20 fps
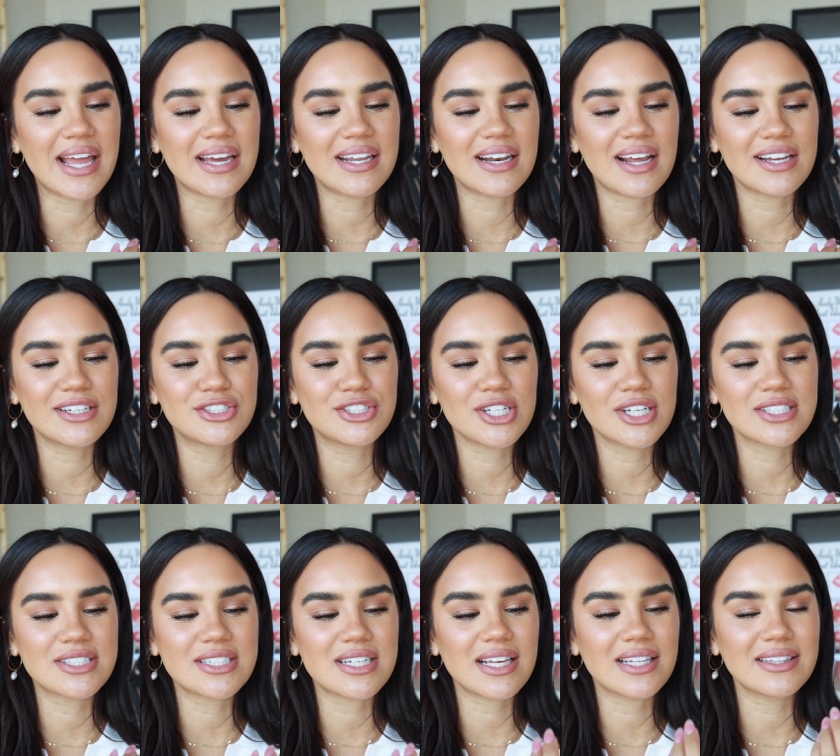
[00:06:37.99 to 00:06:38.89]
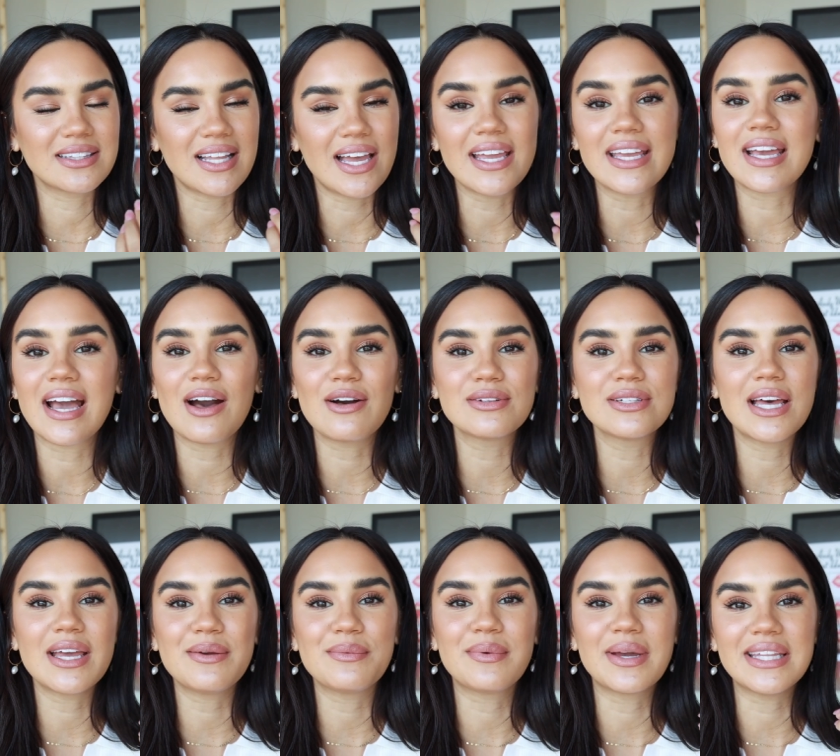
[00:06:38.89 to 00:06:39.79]
And I just like how
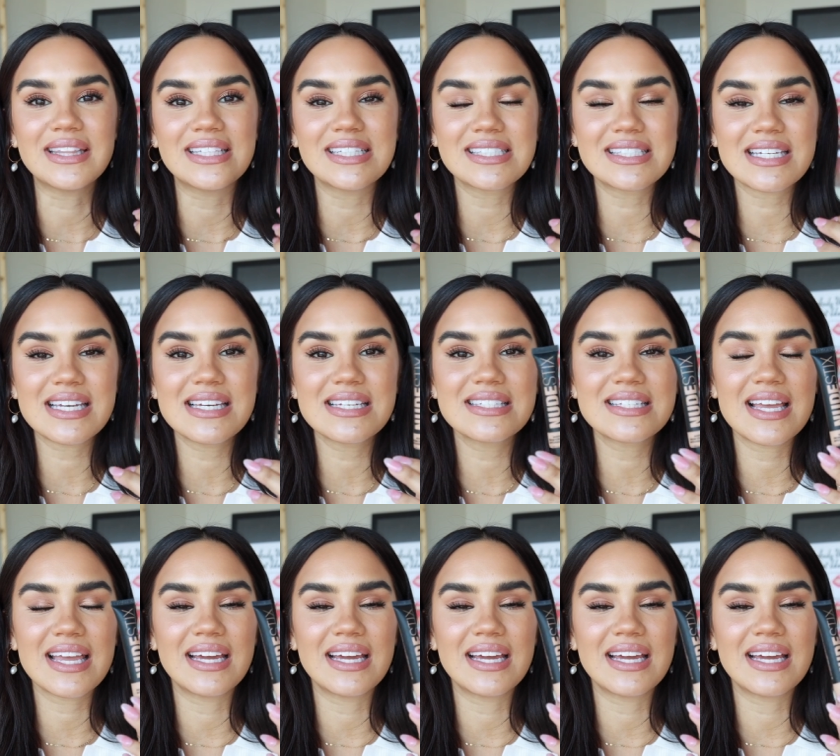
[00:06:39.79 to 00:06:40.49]
lightweight this is.